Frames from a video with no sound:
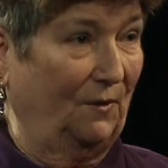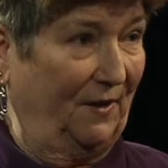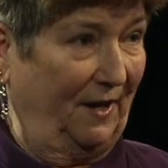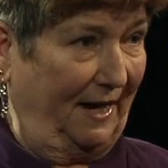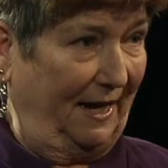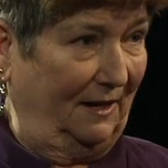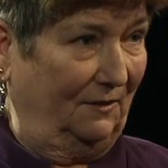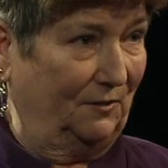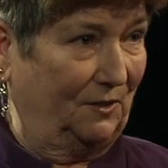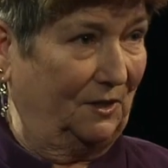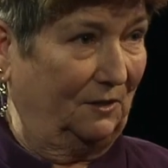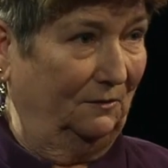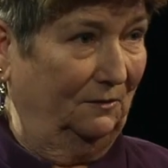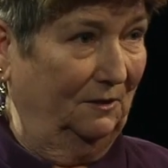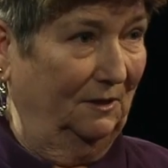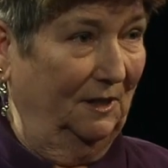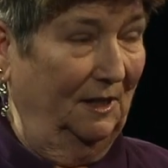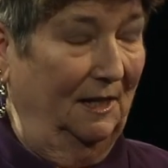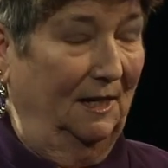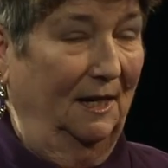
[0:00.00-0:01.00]
the council,
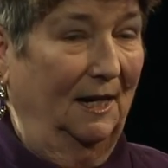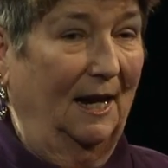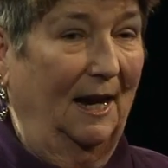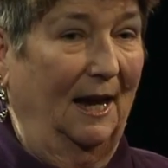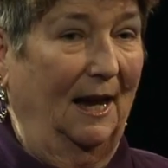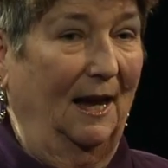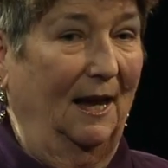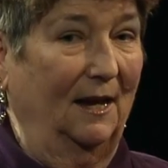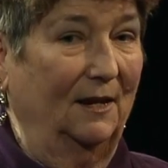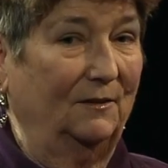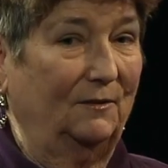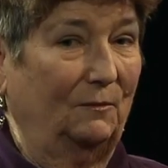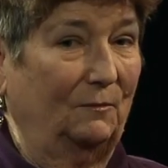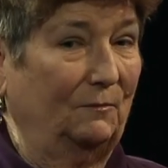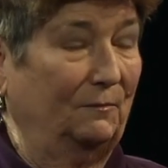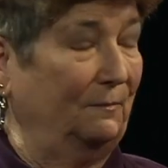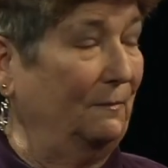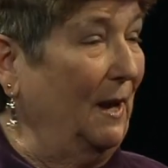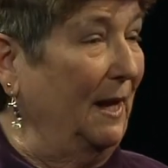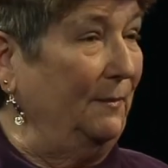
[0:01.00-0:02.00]
and
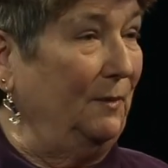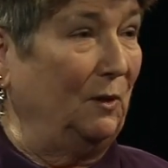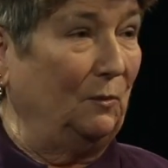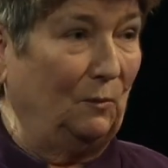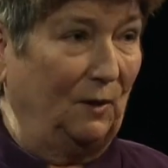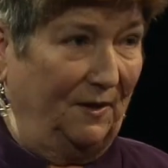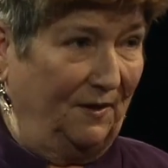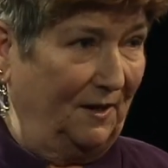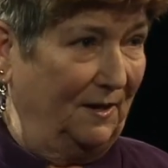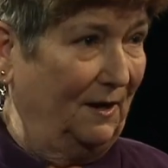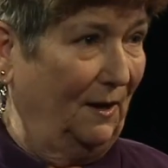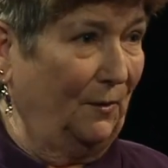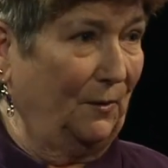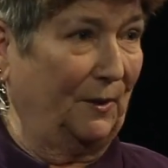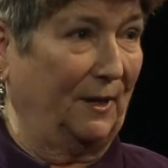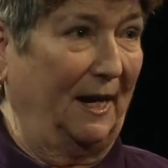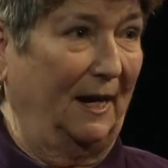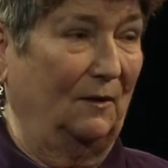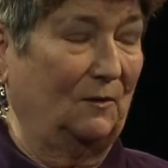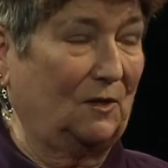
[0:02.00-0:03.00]
maybe with another
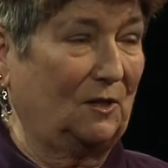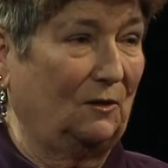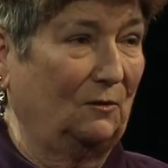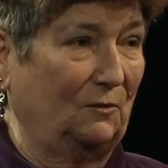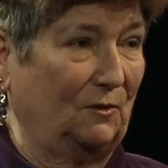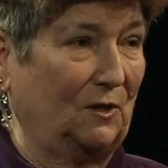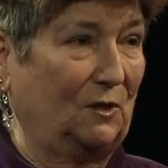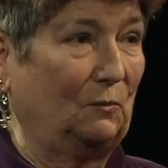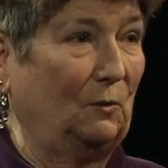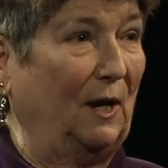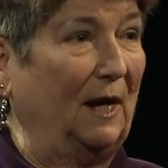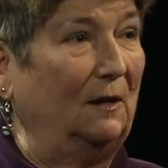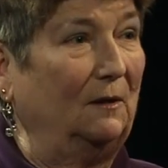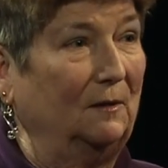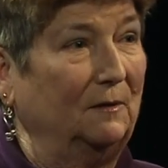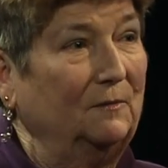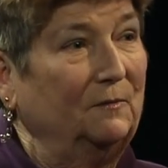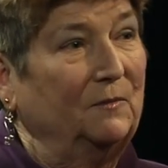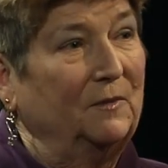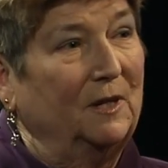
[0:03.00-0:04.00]
counselor as
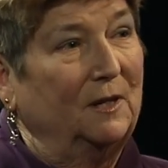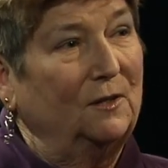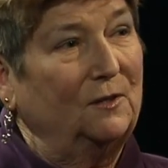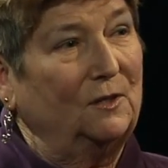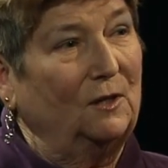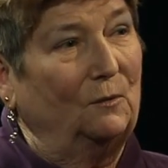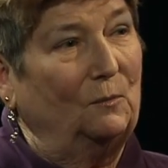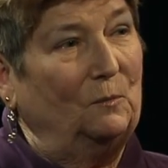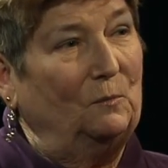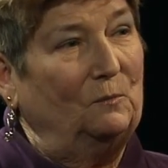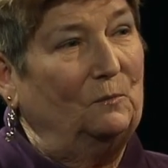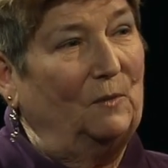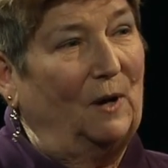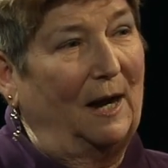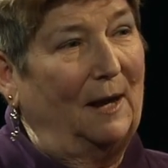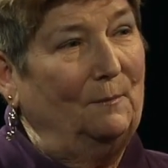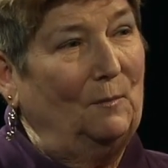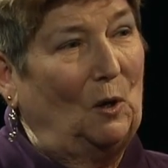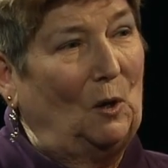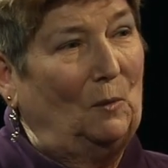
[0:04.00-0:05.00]
well. So
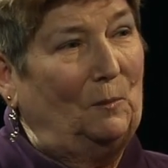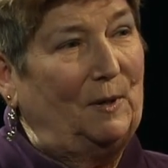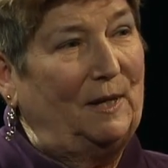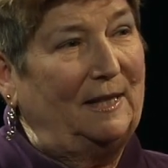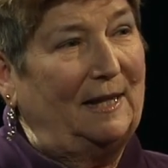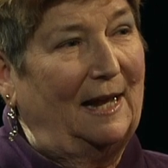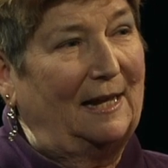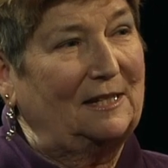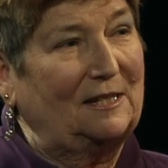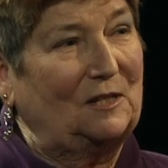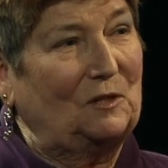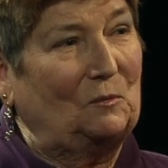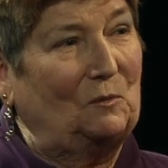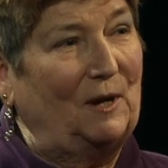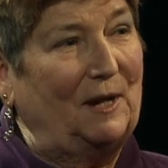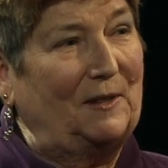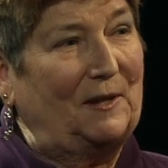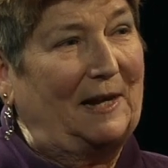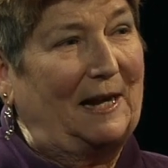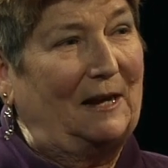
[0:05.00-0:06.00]
I'm hoping that's the
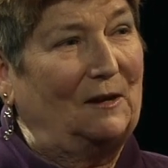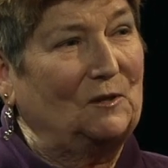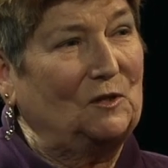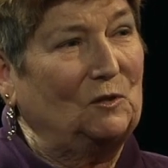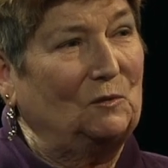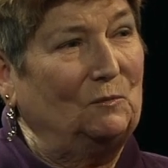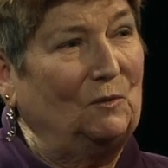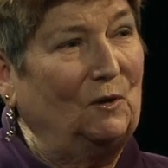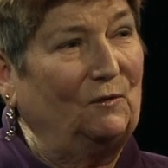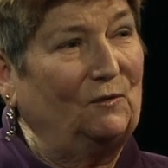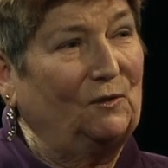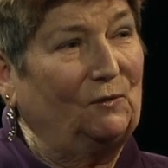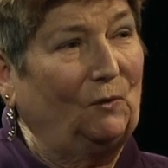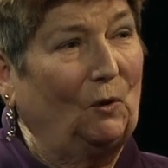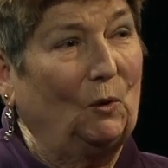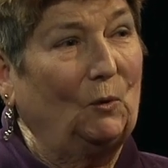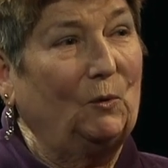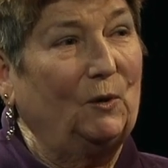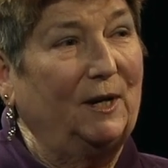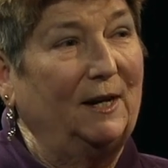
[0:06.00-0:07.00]
way the council moves
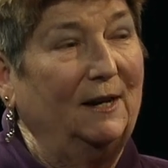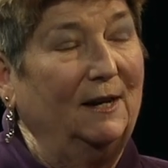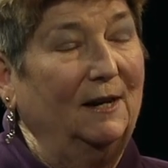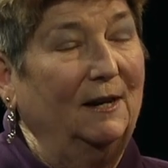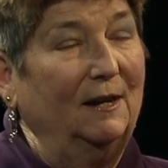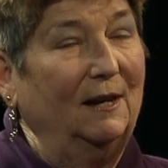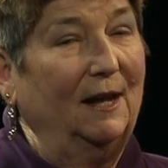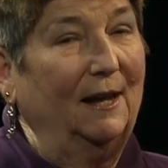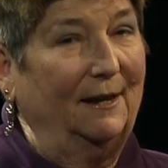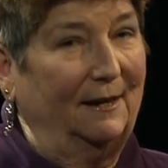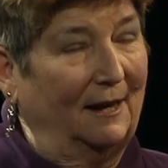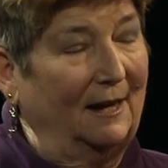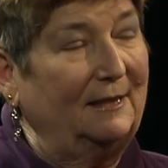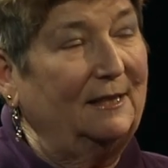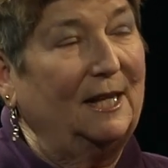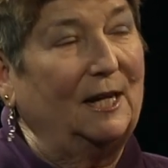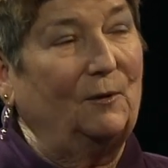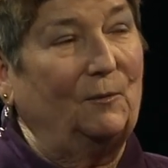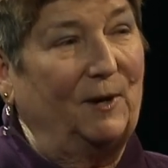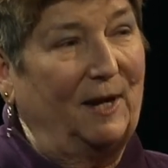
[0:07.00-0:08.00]
forward, and I
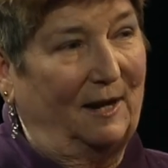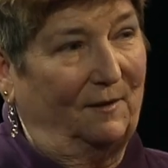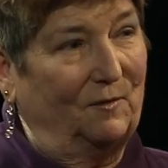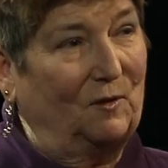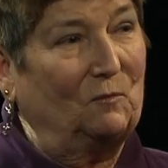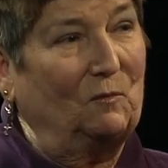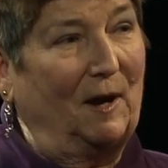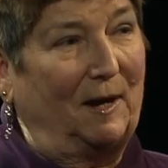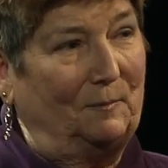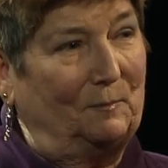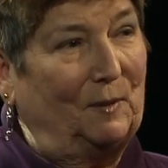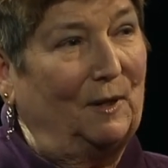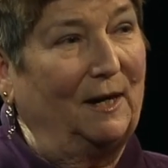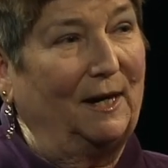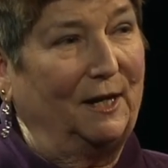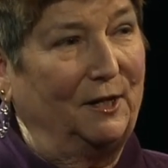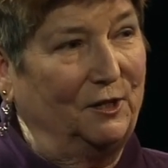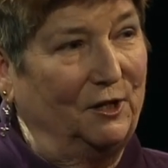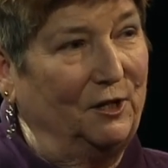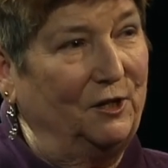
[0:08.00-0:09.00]
think we have the right
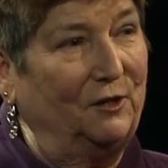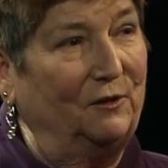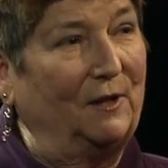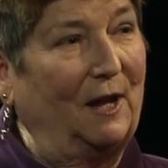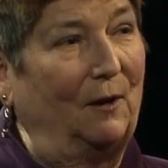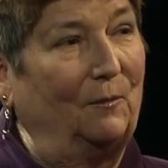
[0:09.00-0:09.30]
body to do that.